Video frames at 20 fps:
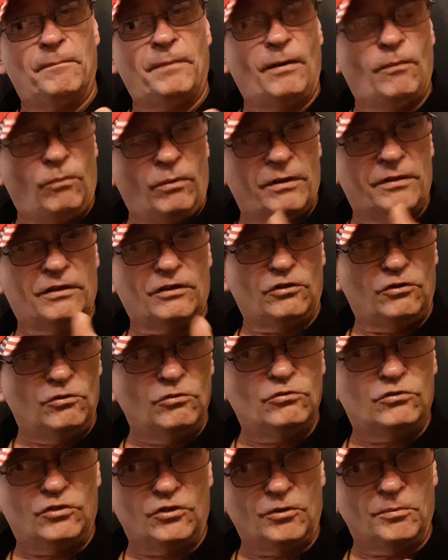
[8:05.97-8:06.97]
by one of the
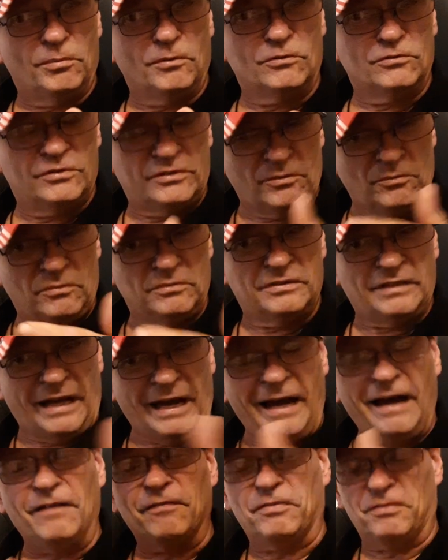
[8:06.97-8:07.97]
YouTubers that was
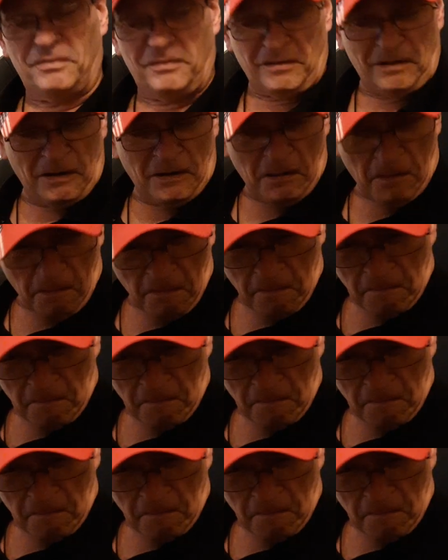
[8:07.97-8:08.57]
out there.